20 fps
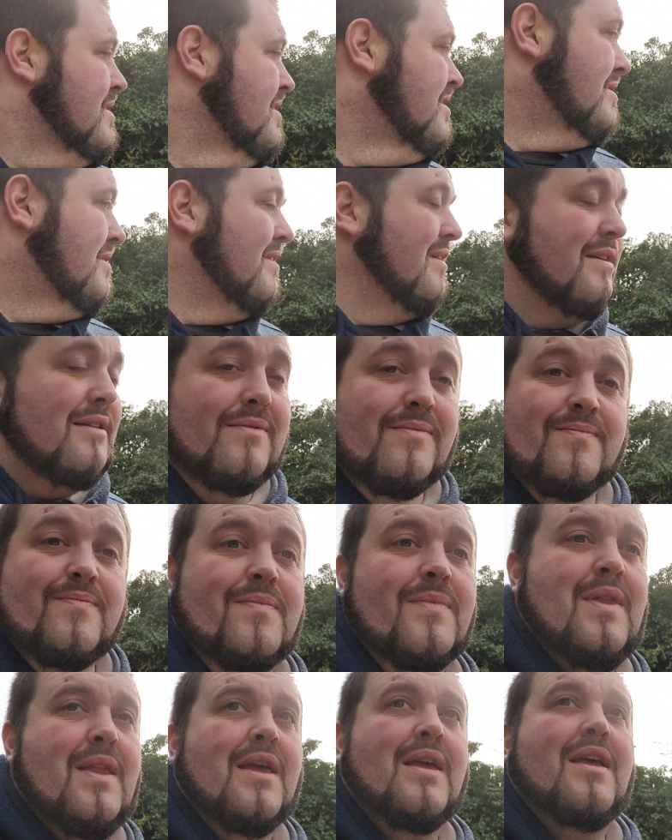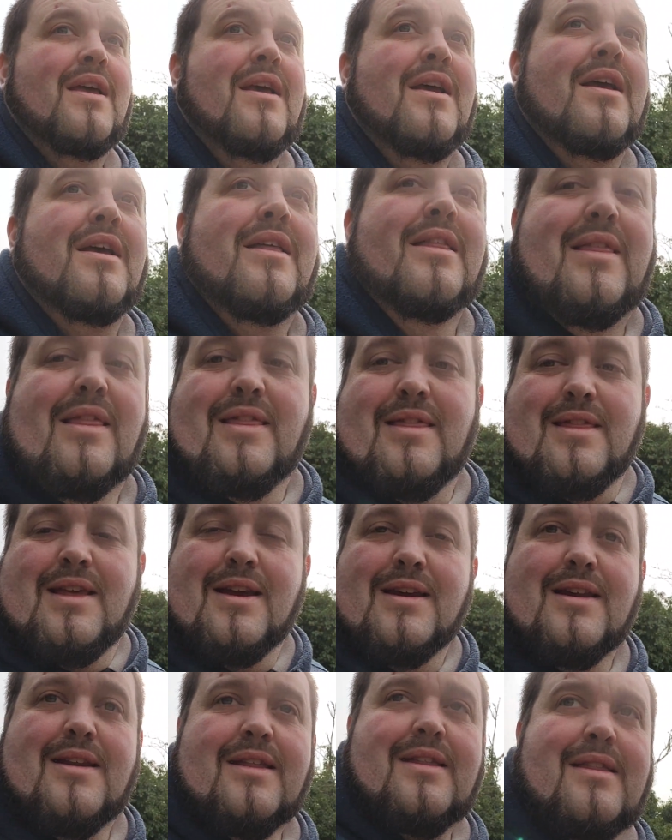should we go to the little beach
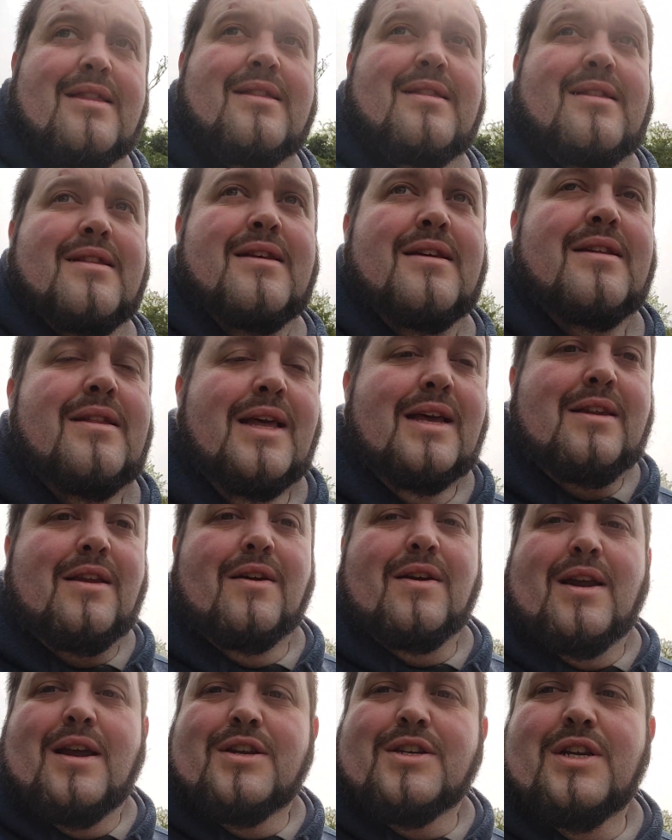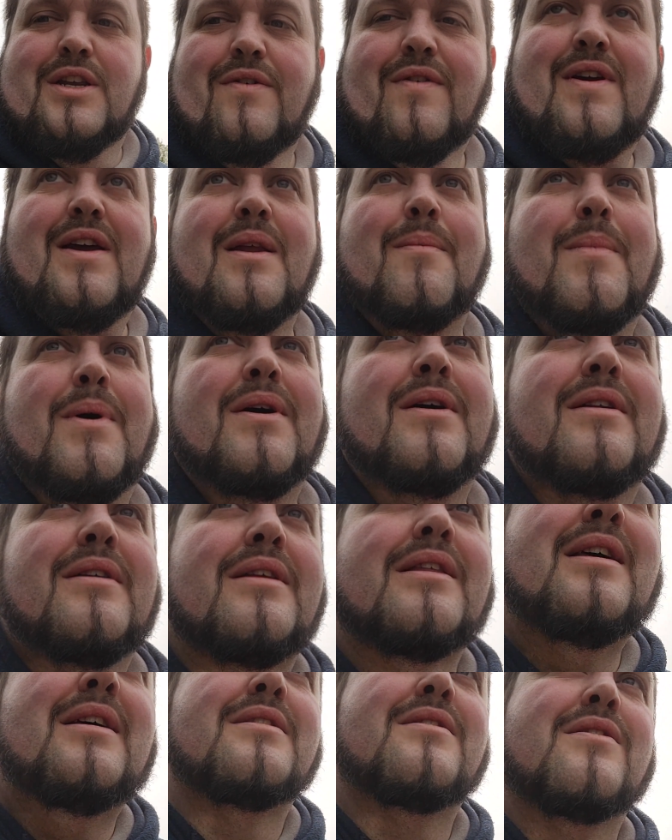bit and see if they don't actually really mind?
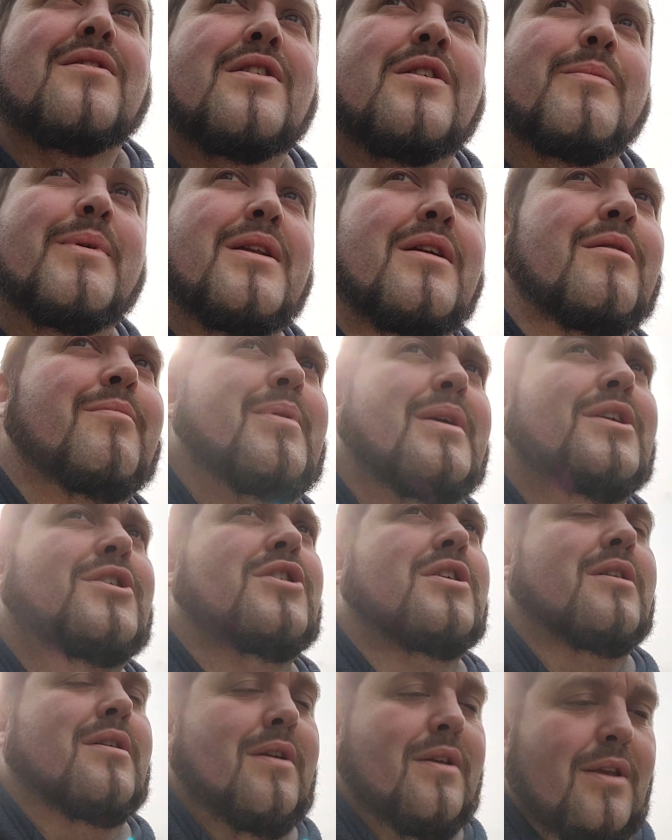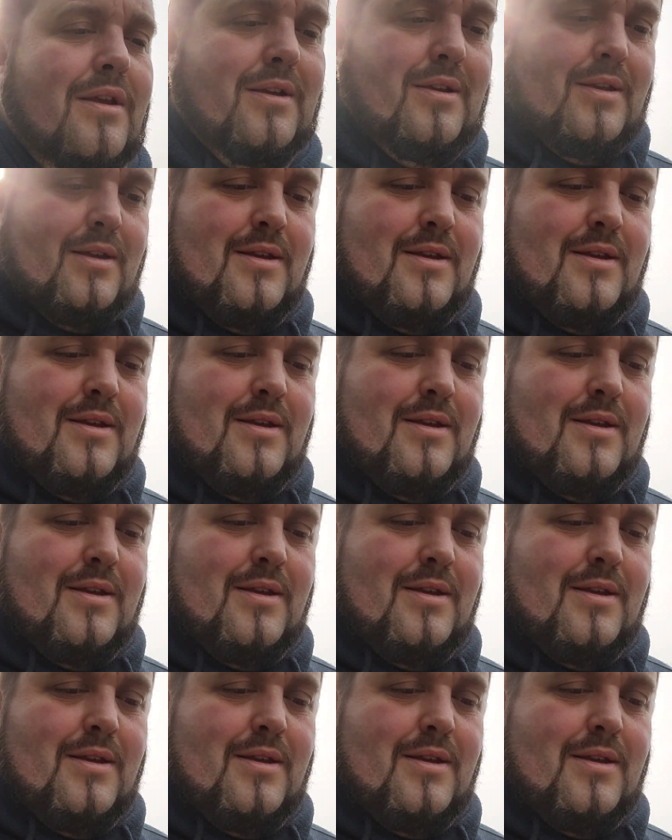There's not going to be no beach there, I don't think.